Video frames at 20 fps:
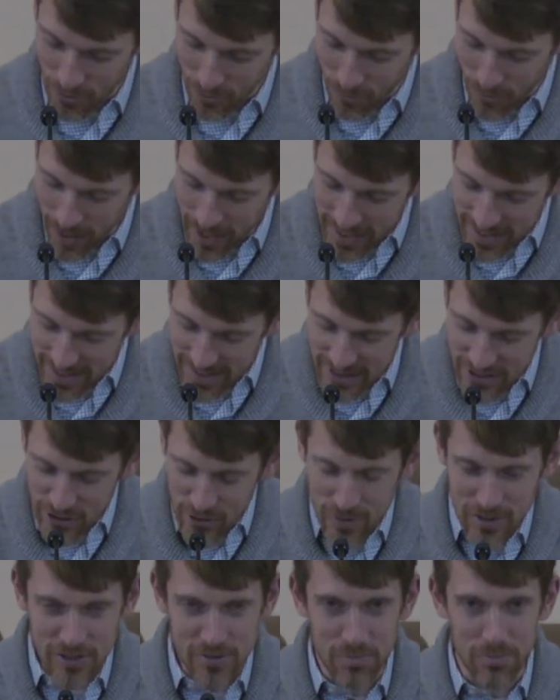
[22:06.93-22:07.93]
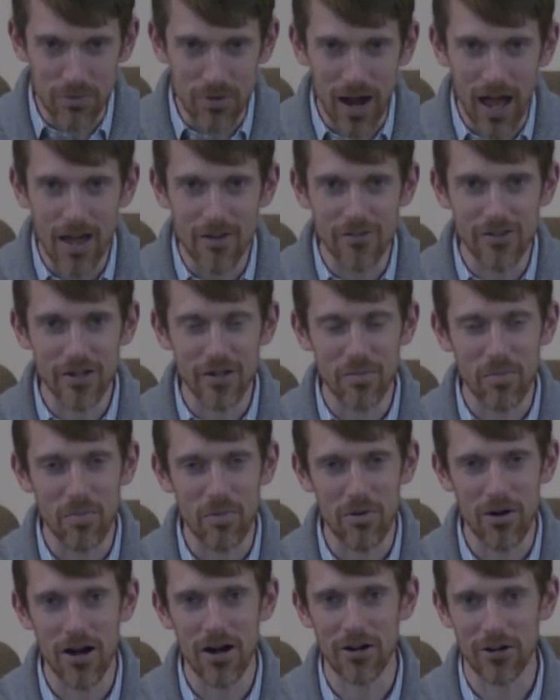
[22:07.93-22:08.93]
right into his private
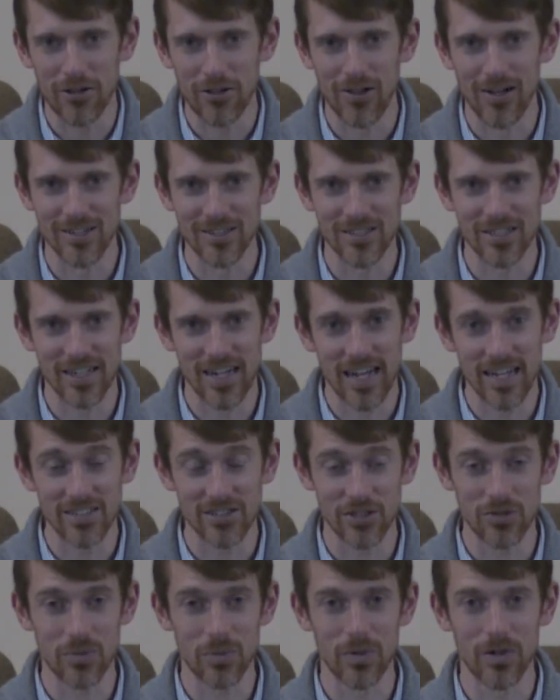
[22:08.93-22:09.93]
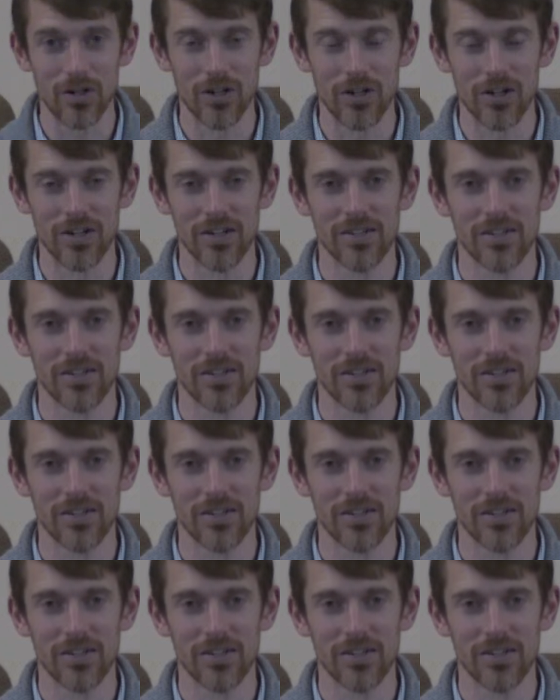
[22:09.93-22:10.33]
prayer closet, as it were.